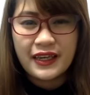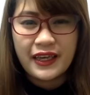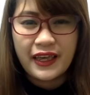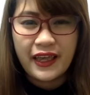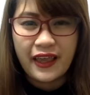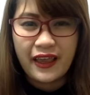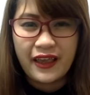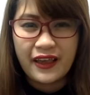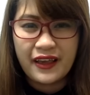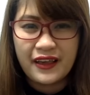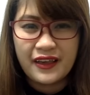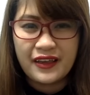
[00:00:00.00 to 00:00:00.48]

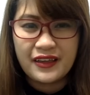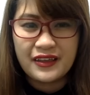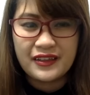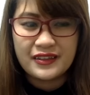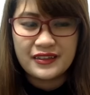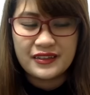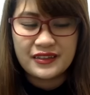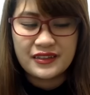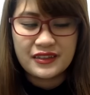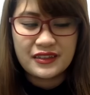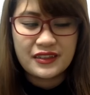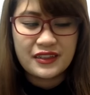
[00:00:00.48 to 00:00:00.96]

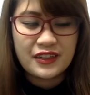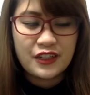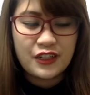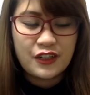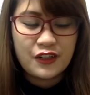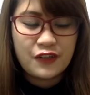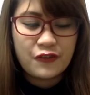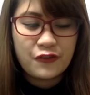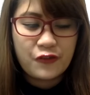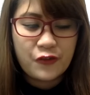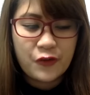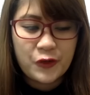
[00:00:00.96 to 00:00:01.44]
And
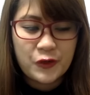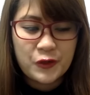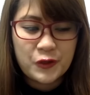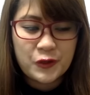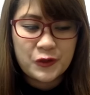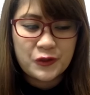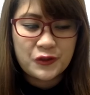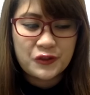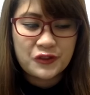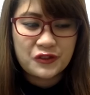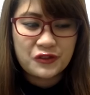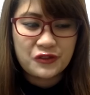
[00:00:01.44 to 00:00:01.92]
for
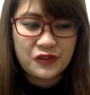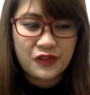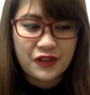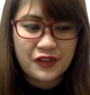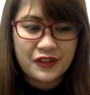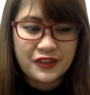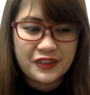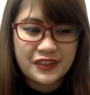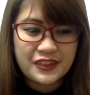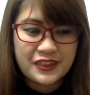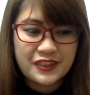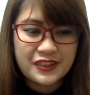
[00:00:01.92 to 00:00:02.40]
those who are
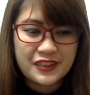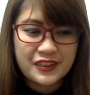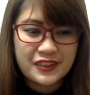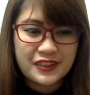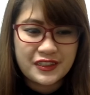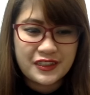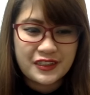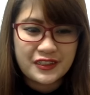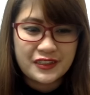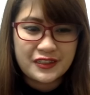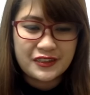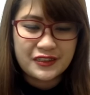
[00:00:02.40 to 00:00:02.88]
in another
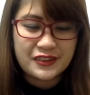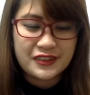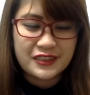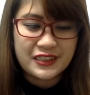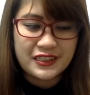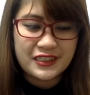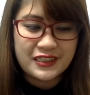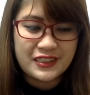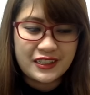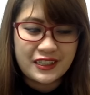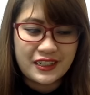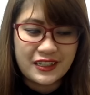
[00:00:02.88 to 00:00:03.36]

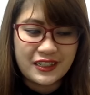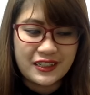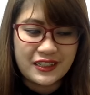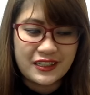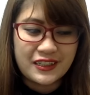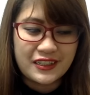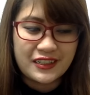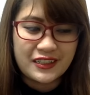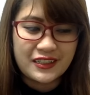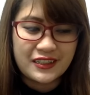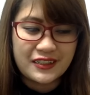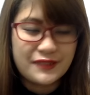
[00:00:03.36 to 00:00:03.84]
country,
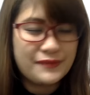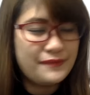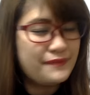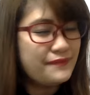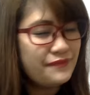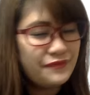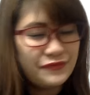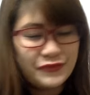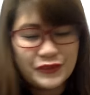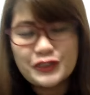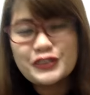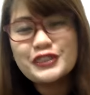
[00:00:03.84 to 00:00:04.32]

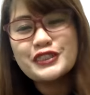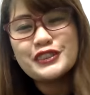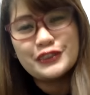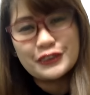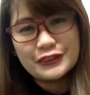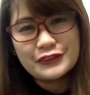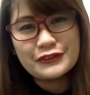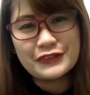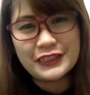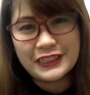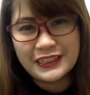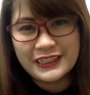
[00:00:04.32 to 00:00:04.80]
you can
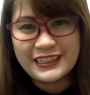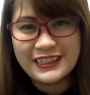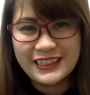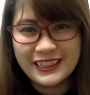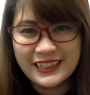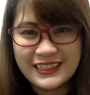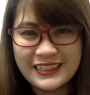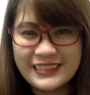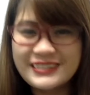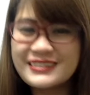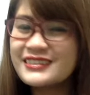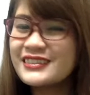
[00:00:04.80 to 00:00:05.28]
do it.
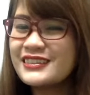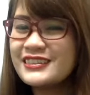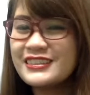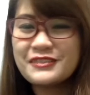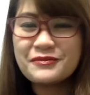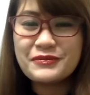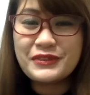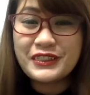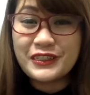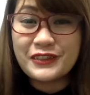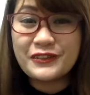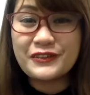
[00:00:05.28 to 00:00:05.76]
It's gonna
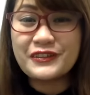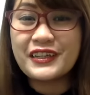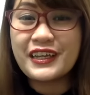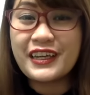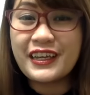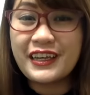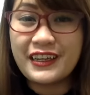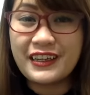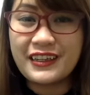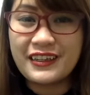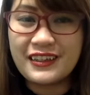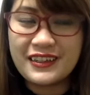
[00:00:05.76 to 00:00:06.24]
be
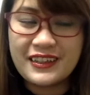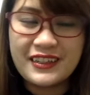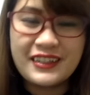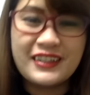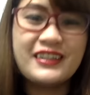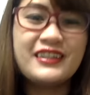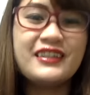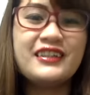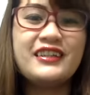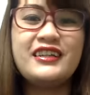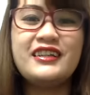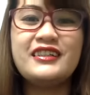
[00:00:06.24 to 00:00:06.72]
okay.
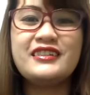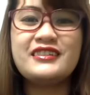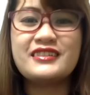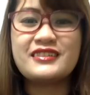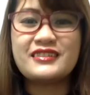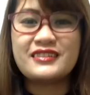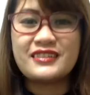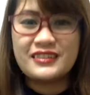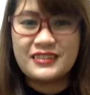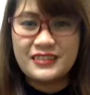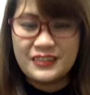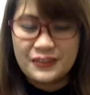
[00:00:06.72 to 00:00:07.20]

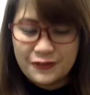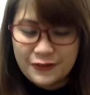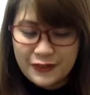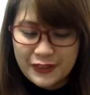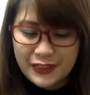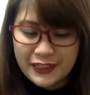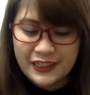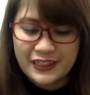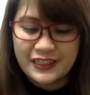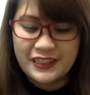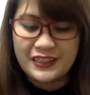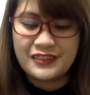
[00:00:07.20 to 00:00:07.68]
It's a
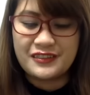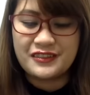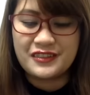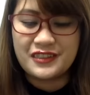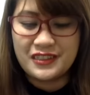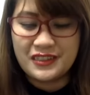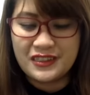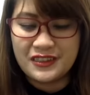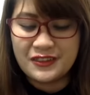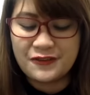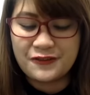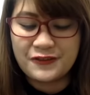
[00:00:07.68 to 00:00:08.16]
different country,
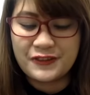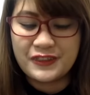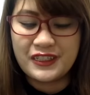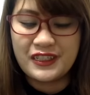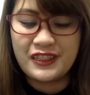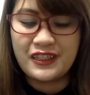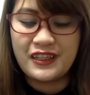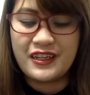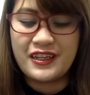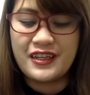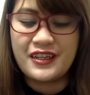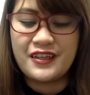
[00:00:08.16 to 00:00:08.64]
different
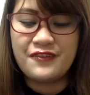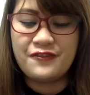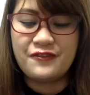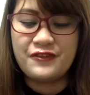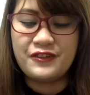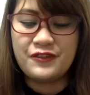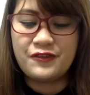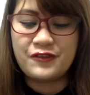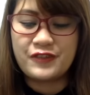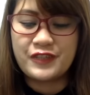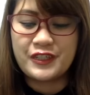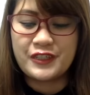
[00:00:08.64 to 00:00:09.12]
life,
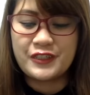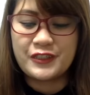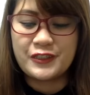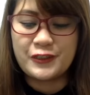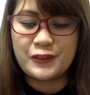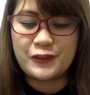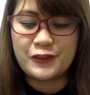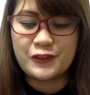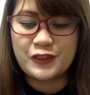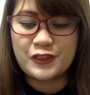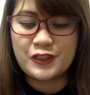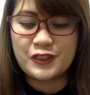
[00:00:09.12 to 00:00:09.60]
different
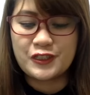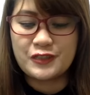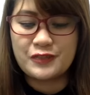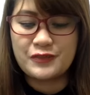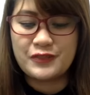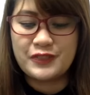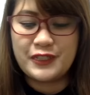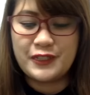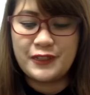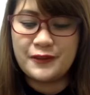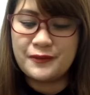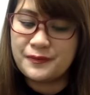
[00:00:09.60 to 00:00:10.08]
culture,
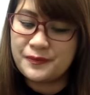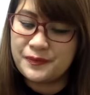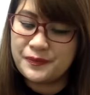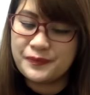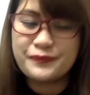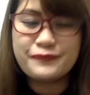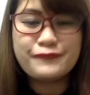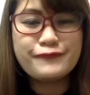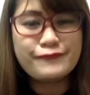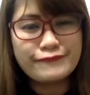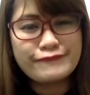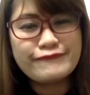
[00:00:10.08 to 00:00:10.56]
but
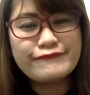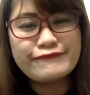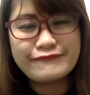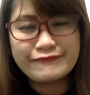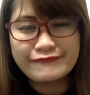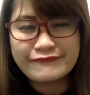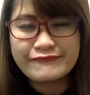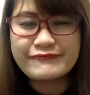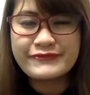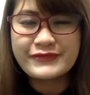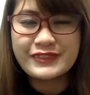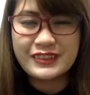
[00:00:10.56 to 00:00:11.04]

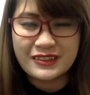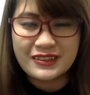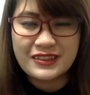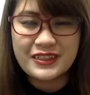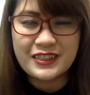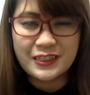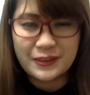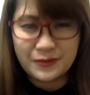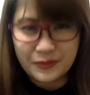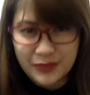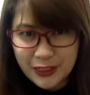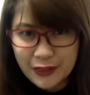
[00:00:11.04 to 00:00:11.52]
it's
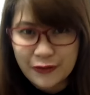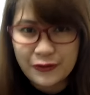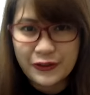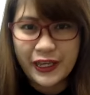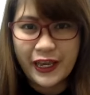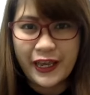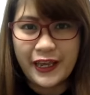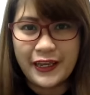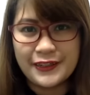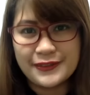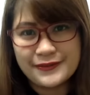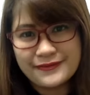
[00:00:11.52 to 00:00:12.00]
gonna be
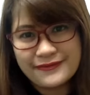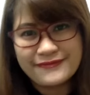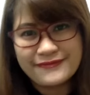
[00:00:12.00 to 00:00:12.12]
okay.